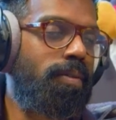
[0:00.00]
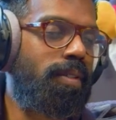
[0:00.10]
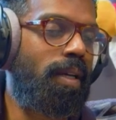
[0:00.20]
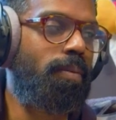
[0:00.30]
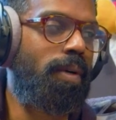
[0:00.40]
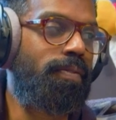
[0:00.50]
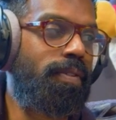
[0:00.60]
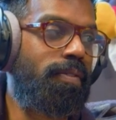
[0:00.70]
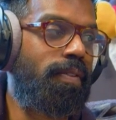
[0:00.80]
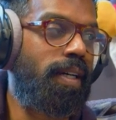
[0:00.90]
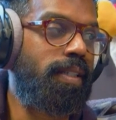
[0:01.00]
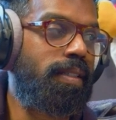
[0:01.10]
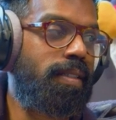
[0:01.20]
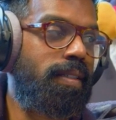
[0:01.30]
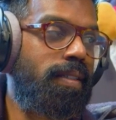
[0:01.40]
so one for the
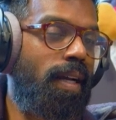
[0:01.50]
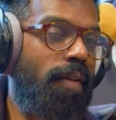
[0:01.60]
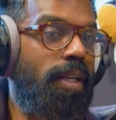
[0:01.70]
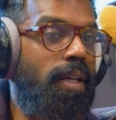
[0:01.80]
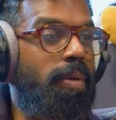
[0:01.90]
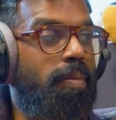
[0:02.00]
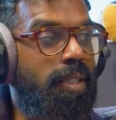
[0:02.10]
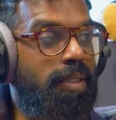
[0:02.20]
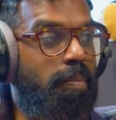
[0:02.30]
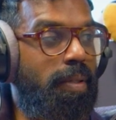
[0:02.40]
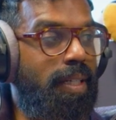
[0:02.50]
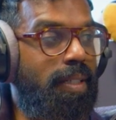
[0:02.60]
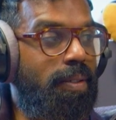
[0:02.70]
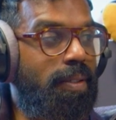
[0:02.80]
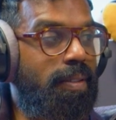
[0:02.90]
face. Right. And then I'll probably use a beard
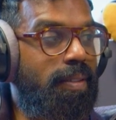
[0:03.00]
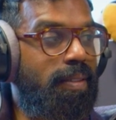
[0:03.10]
oil.